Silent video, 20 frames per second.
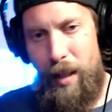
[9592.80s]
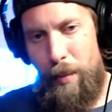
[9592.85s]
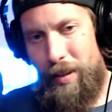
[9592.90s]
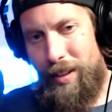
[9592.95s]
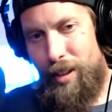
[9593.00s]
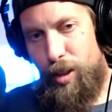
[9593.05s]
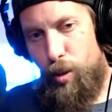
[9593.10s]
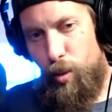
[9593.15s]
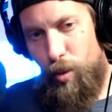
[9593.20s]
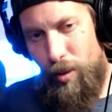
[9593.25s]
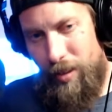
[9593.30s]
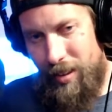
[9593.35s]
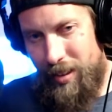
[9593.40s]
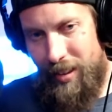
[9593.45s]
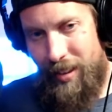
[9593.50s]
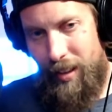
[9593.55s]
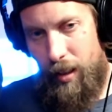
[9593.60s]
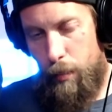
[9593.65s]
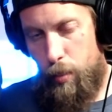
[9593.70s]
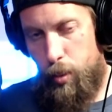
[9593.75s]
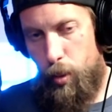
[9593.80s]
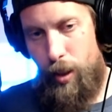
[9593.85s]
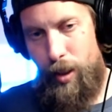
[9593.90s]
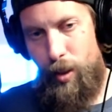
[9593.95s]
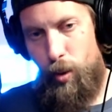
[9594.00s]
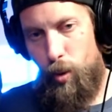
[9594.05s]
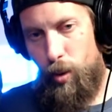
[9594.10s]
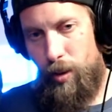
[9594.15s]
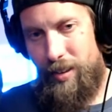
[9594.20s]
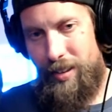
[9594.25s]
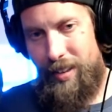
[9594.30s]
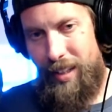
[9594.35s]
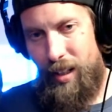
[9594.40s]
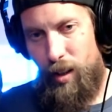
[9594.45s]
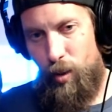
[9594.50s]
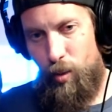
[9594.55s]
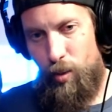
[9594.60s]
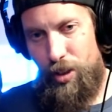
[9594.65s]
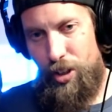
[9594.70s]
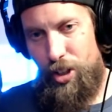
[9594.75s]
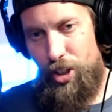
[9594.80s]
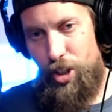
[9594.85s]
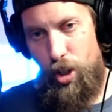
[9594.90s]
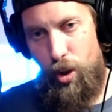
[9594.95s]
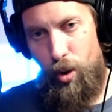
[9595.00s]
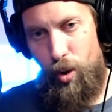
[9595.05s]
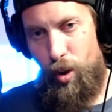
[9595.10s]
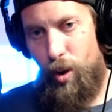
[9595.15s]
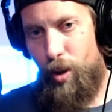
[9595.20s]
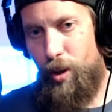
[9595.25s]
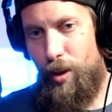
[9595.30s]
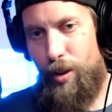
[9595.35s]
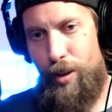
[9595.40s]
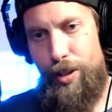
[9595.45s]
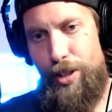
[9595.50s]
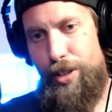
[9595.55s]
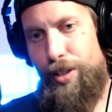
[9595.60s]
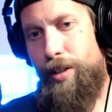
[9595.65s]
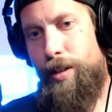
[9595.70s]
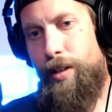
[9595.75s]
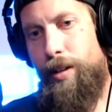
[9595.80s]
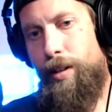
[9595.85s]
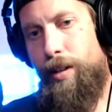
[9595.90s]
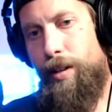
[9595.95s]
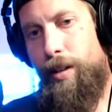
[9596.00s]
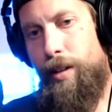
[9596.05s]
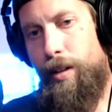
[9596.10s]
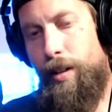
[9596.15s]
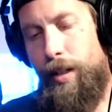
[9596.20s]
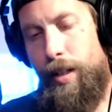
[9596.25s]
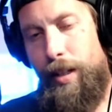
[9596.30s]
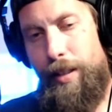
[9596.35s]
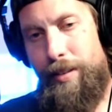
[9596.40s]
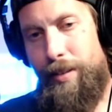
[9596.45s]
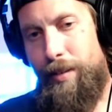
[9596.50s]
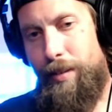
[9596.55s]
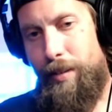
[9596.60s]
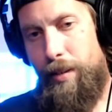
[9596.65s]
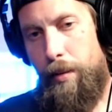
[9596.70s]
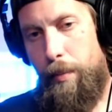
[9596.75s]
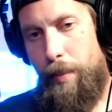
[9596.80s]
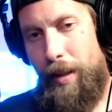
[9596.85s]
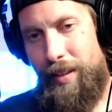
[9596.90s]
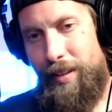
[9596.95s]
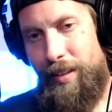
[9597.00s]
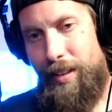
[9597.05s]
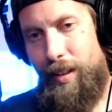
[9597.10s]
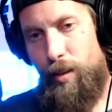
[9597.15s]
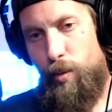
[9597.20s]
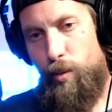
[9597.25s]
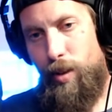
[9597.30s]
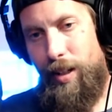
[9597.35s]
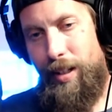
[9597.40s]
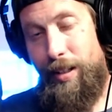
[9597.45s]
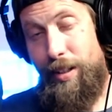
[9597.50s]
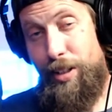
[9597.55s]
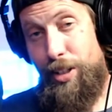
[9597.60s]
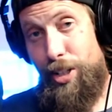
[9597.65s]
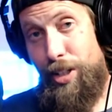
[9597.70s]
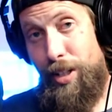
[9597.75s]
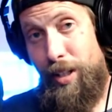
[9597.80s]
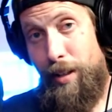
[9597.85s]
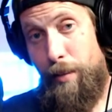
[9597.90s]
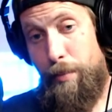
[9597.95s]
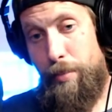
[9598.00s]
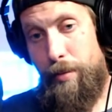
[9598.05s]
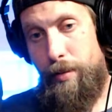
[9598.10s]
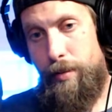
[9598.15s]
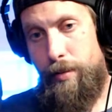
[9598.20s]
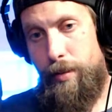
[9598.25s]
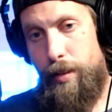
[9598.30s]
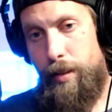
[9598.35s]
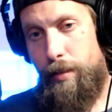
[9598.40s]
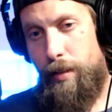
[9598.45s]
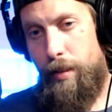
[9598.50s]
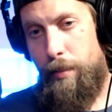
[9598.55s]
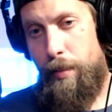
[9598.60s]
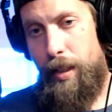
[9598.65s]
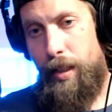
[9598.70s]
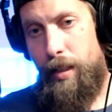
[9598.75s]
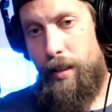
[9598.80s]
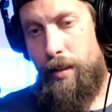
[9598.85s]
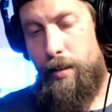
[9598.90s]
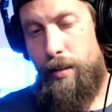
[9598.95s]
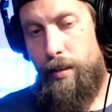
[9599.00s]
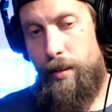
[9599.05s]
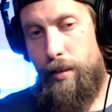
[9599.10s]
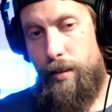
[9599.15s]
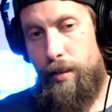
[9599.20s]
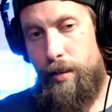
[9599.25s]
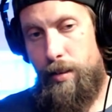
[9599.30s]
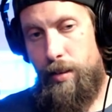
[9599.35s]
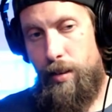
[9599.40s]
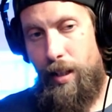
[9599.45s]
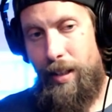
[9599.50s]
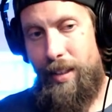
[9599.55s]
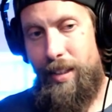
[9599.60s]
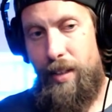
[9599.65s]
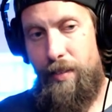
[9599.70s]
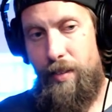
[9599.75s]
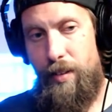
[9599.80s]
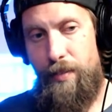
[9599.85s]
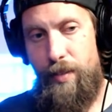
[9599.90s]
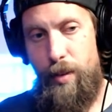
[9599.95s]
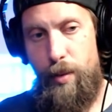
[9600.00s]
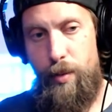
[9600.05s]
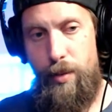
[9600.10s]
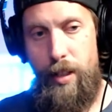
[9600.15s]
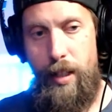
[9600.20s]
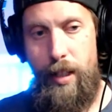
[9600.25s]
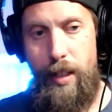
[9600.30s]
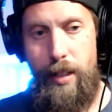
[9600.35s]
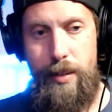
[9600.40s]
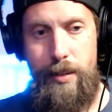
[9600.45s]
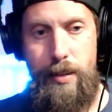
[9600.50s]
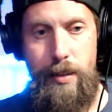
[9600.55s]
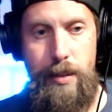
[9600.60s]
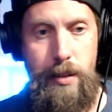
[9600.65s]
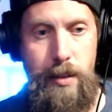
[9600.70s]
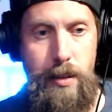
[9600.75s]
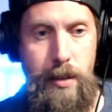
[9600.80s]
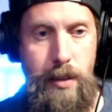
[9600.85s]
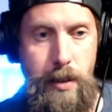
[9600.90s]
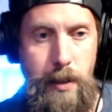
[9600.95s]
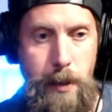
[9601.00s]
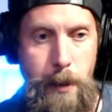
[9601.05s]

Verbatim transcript: yeah, but usually on pre orders, they don't charge until they're about to get ready to ship. You know what I mean? So I'd give it a few days.